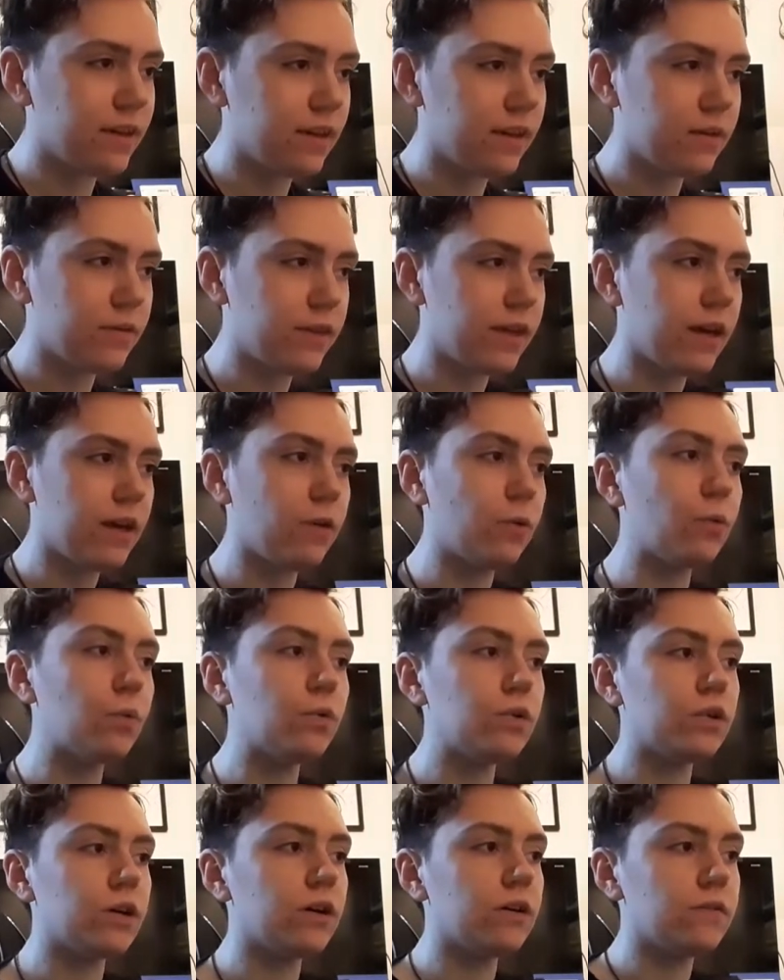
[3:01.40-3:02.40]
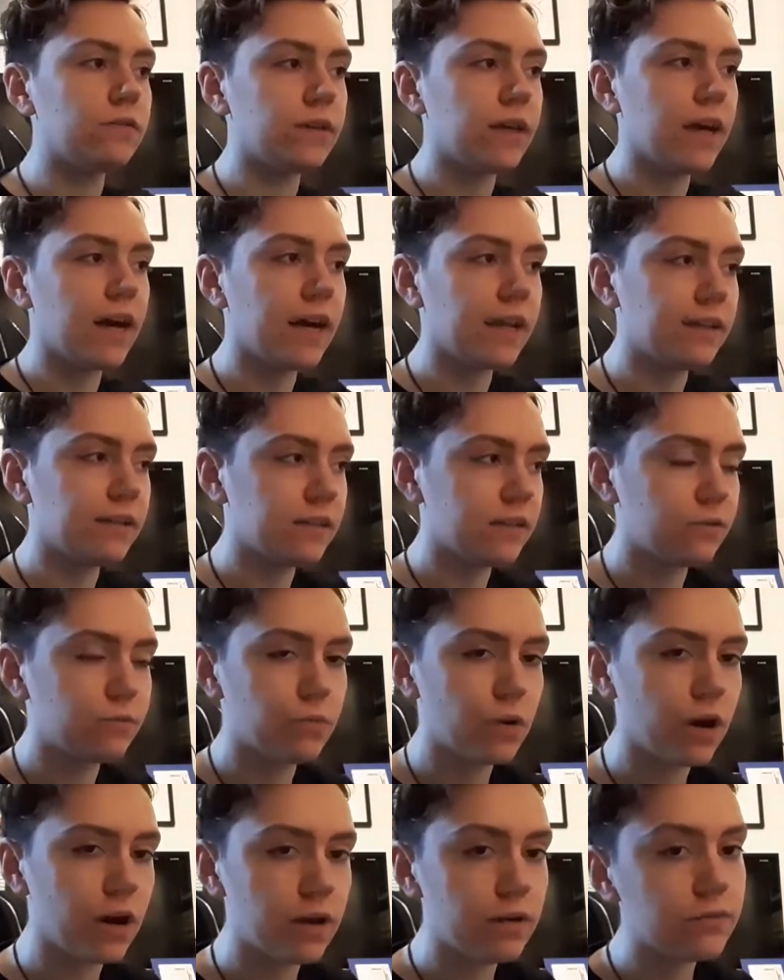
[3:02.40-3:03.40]
their, their order of it hadn't
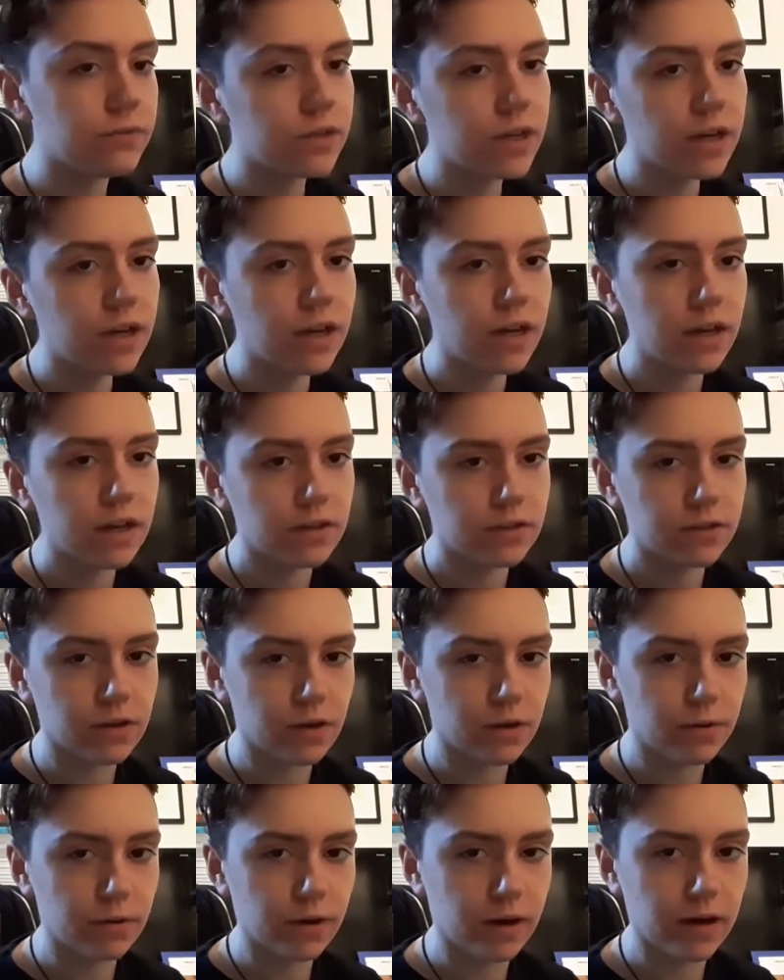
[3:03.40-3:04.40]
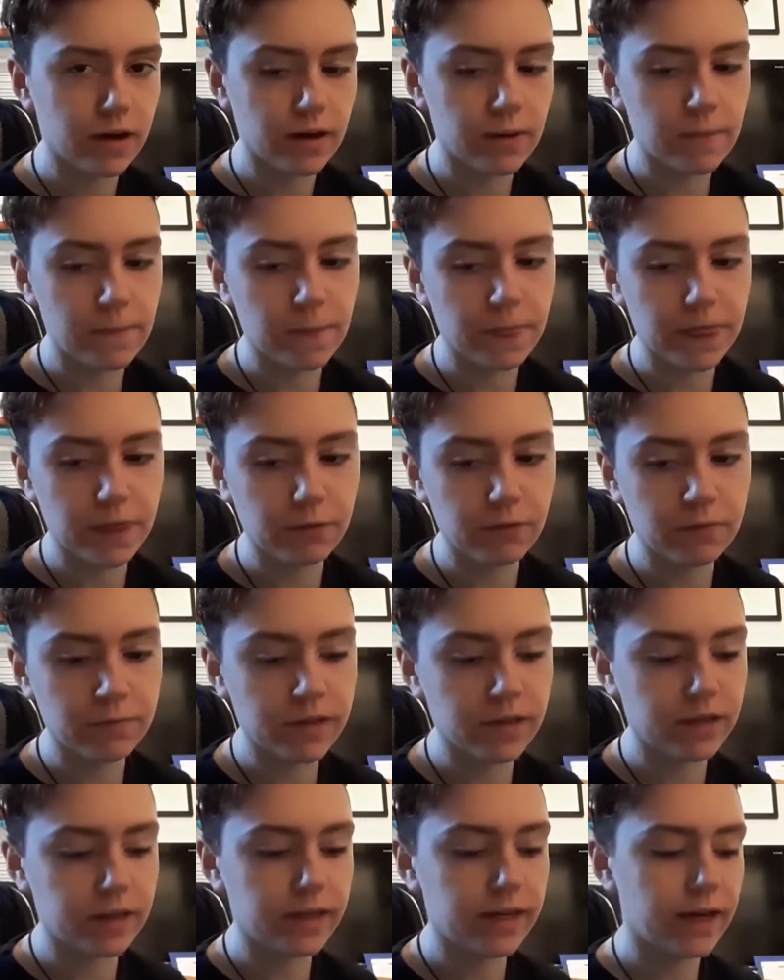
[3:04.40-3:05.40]
arrived, so um, the
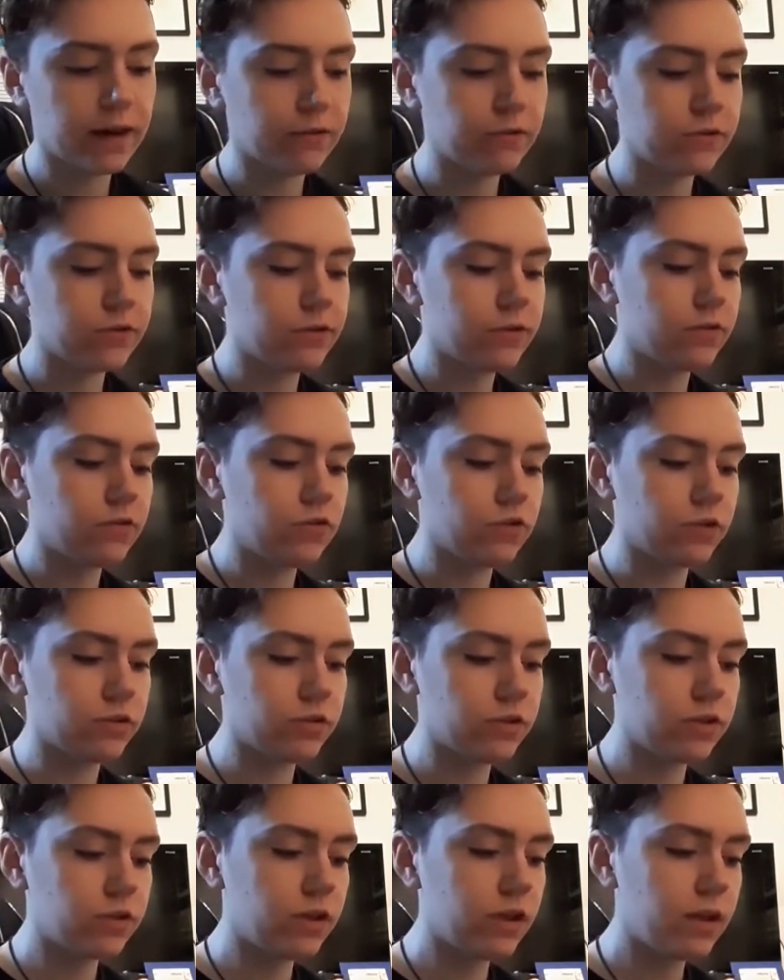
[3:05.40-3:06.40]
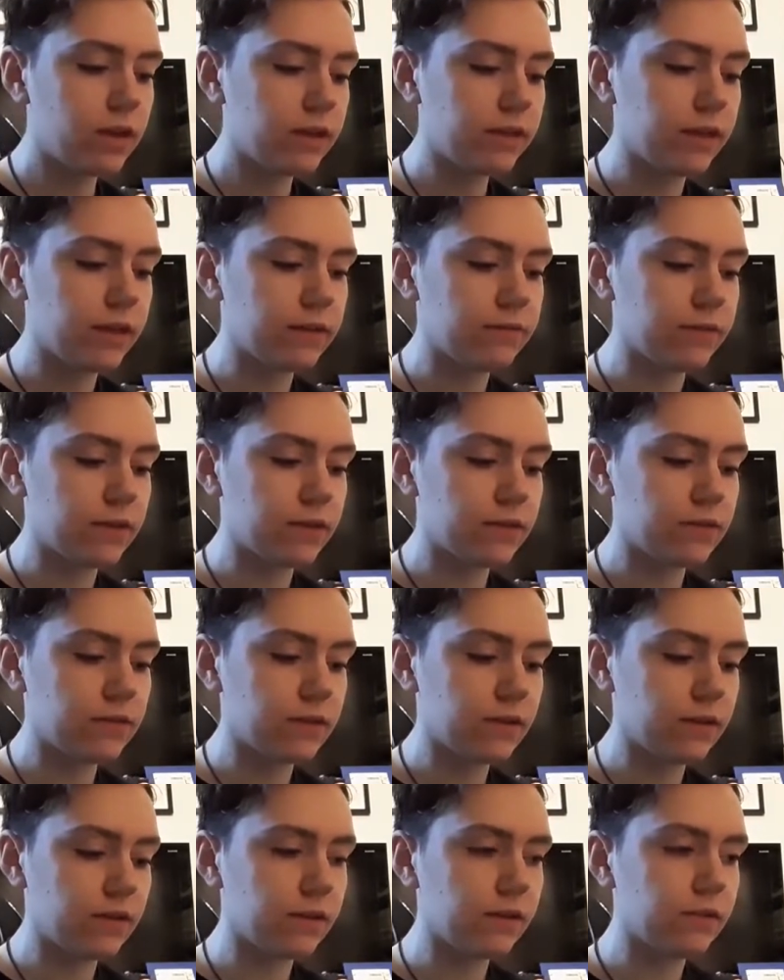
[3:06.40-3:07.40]
woman at the counter just gave us
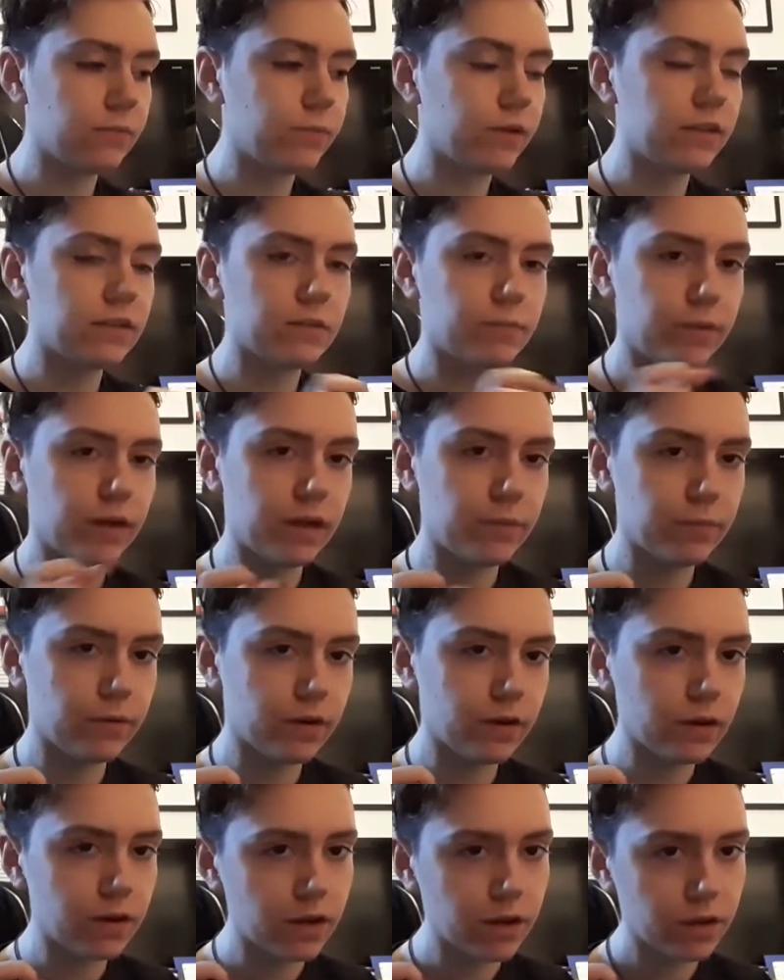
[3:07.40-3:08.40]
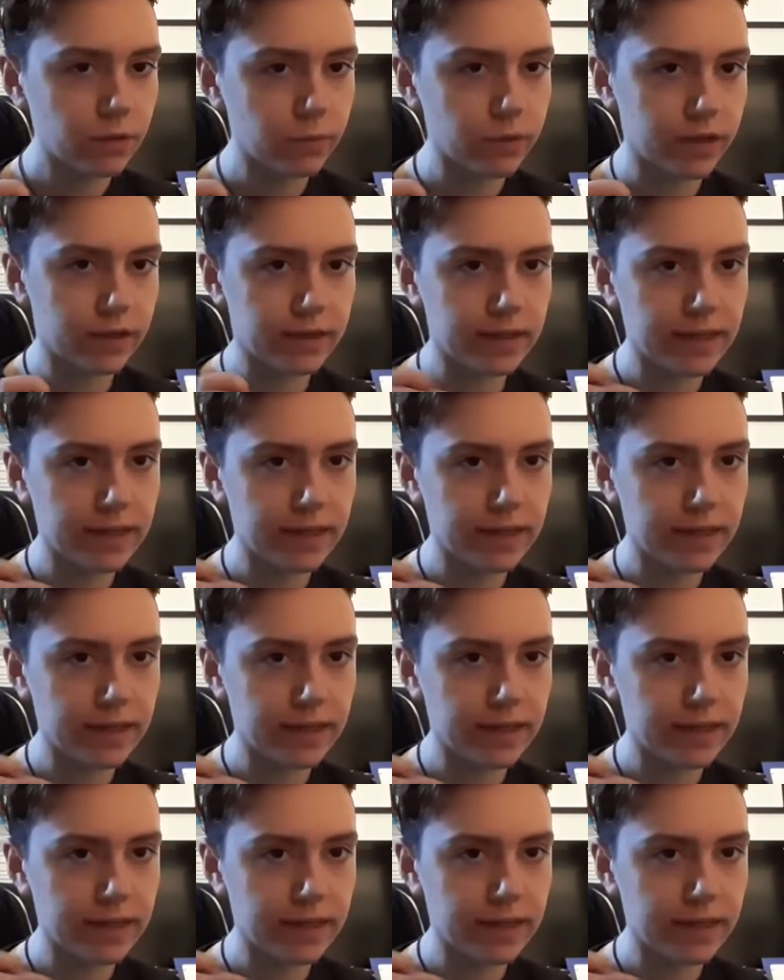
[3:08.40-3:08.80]
a little piece of paper with